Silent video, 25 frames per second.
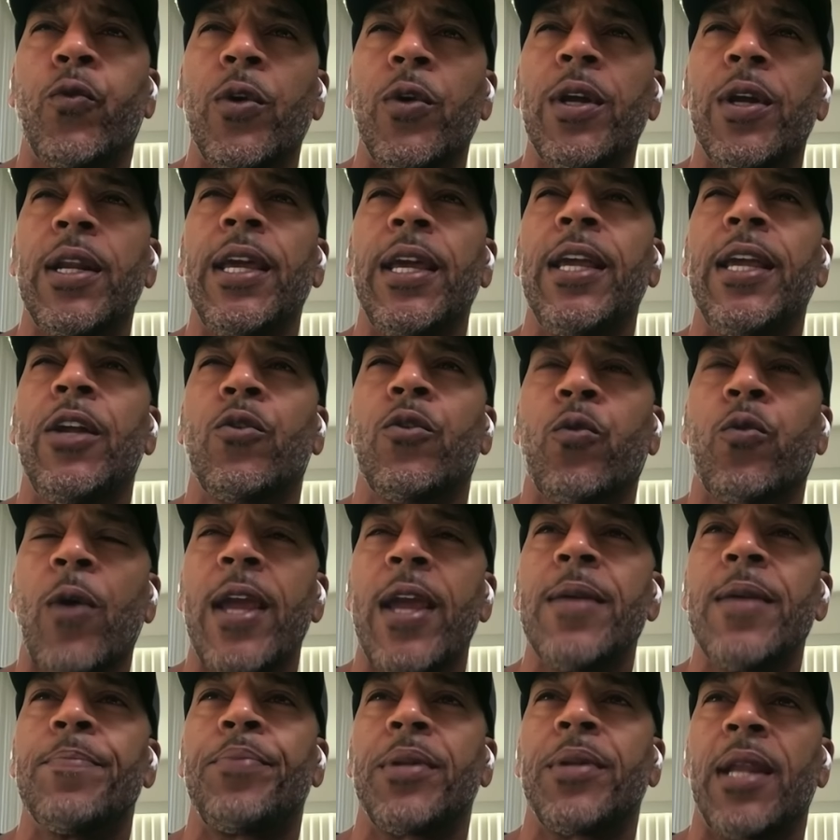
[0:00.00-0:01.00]
really
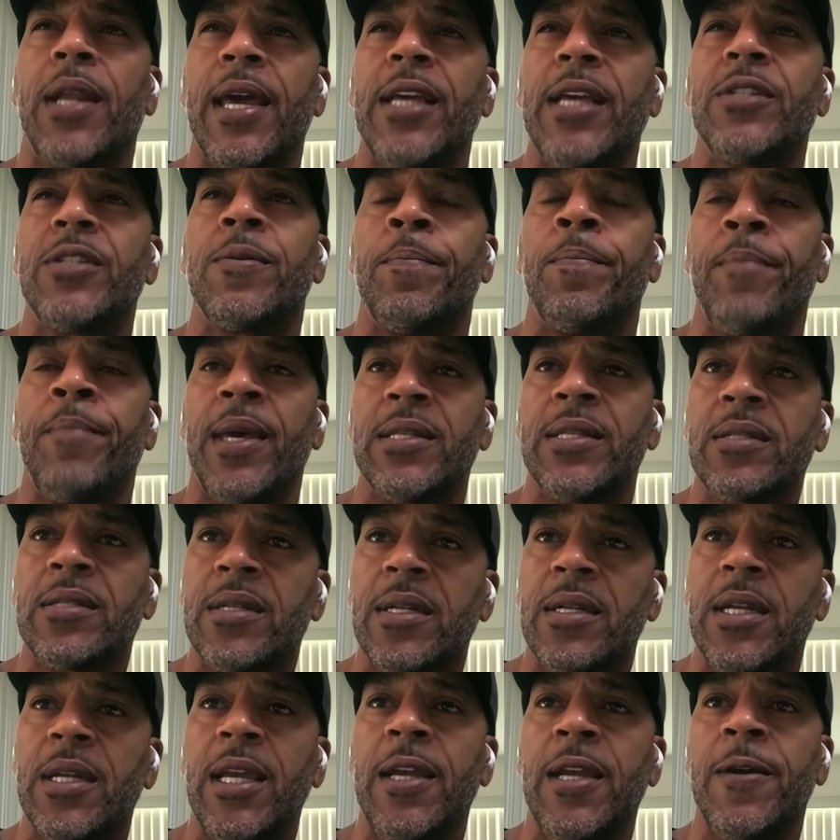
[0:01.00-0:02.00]
great place
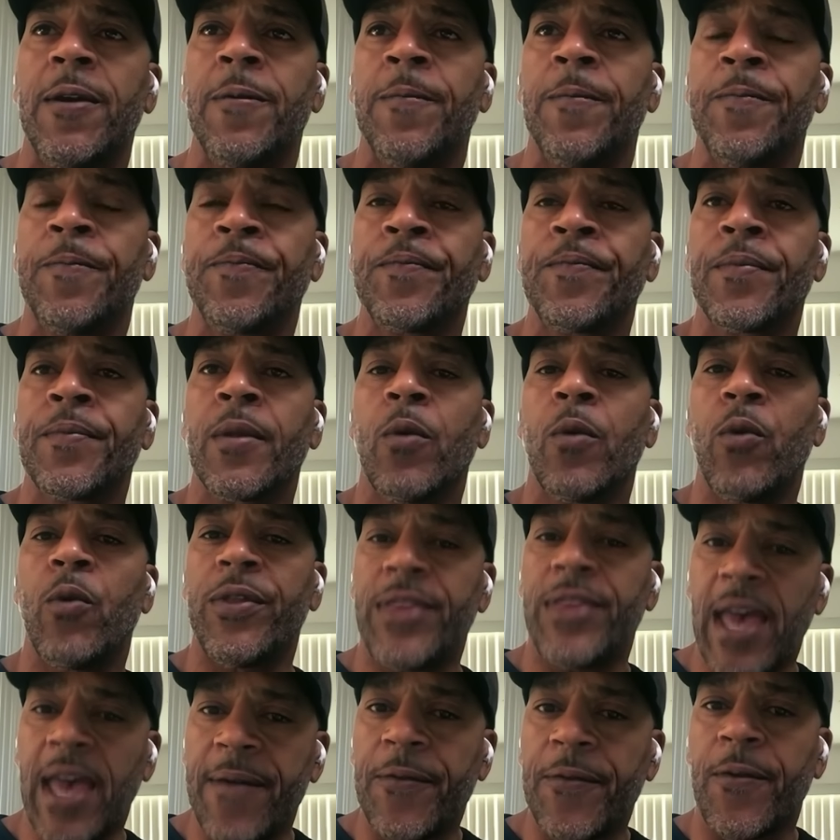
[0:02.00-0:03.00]
mentally
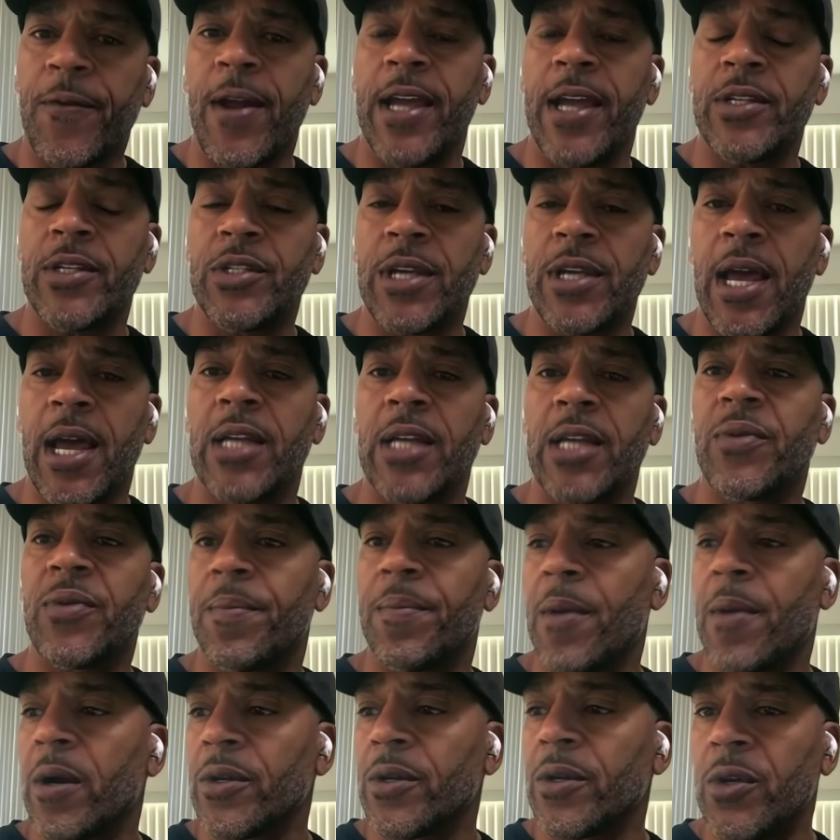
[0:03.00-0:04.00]
with that
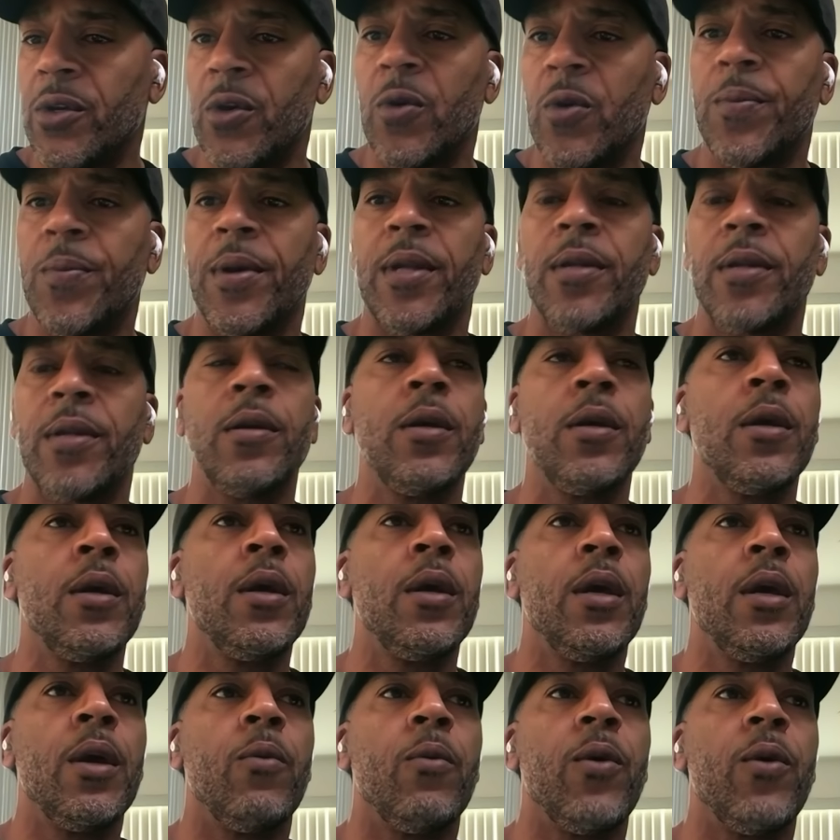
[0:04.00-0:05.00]
franchise, with Mark Cuban,
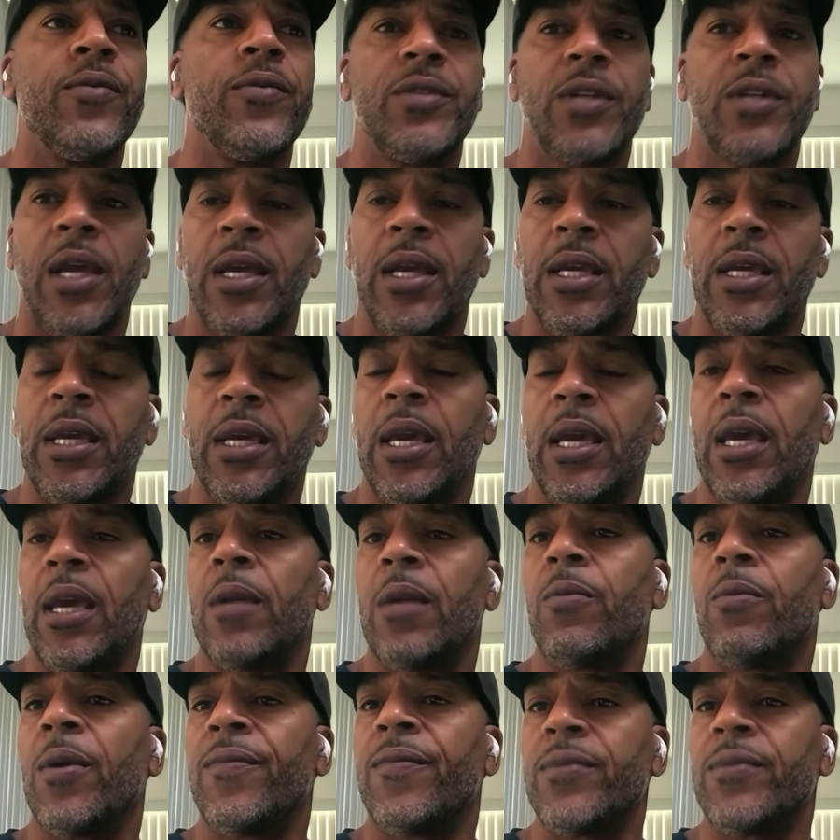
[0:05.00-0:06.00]
with J.
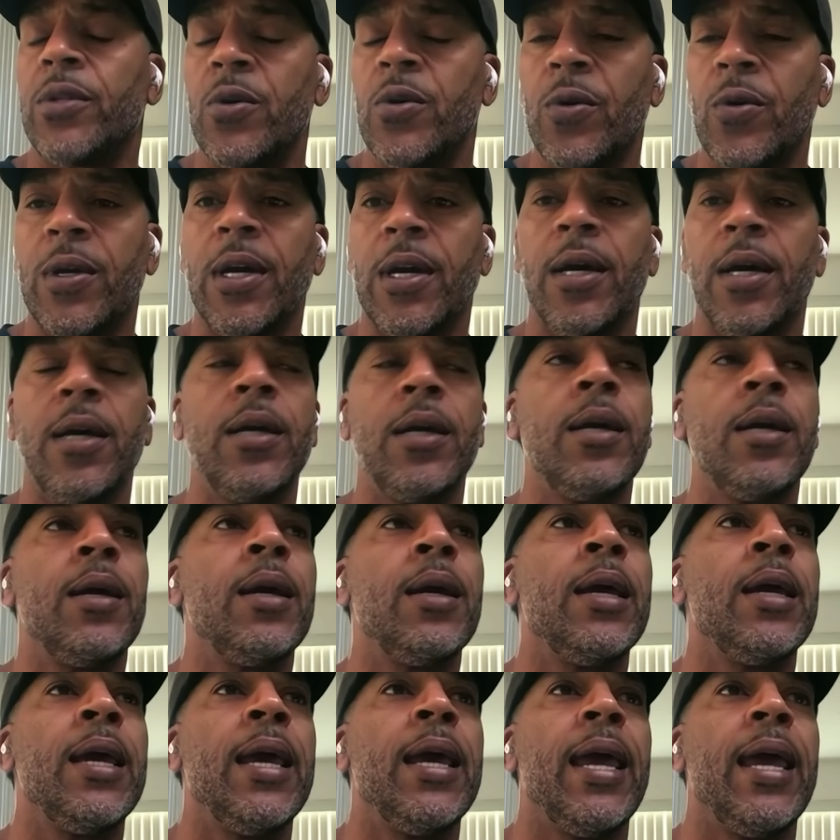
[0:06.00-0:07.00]
Kidd, with Luka.
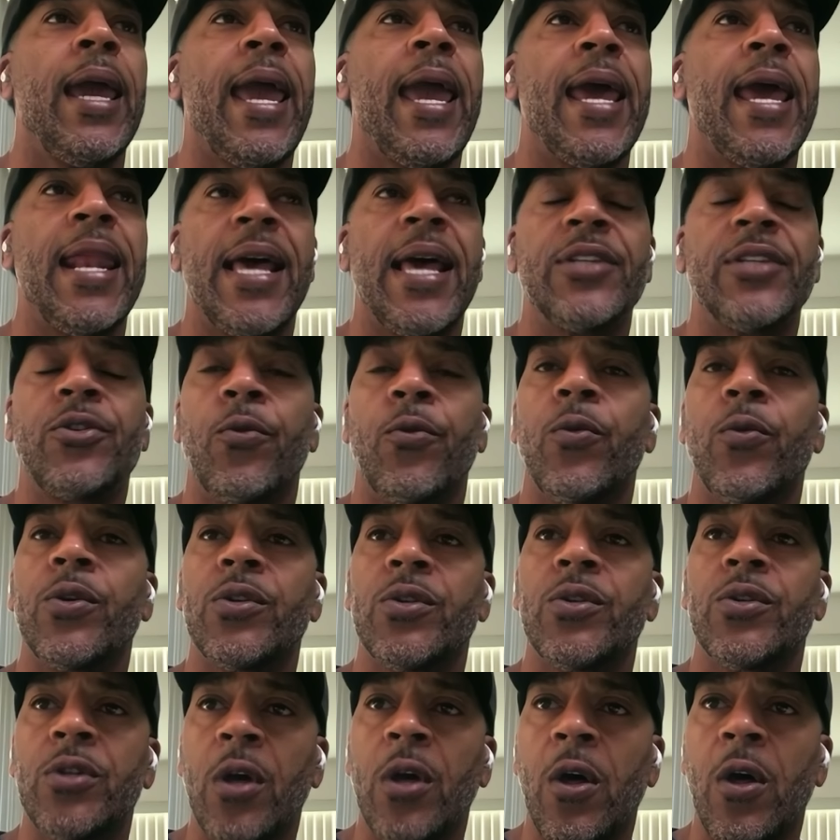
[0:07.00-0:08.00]
And as a
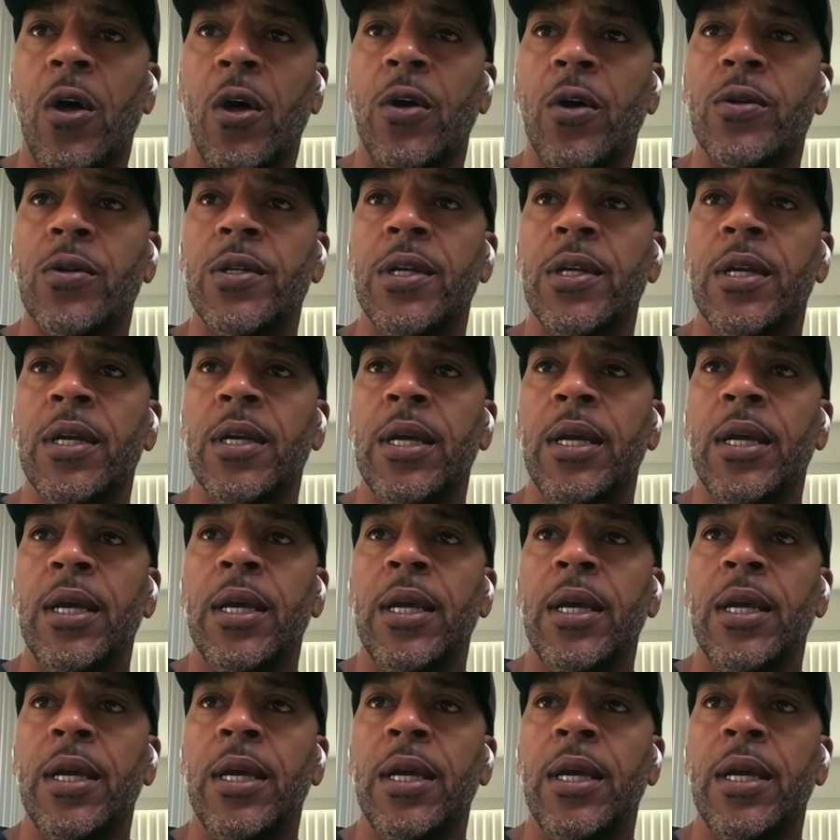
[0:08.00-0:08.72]
result,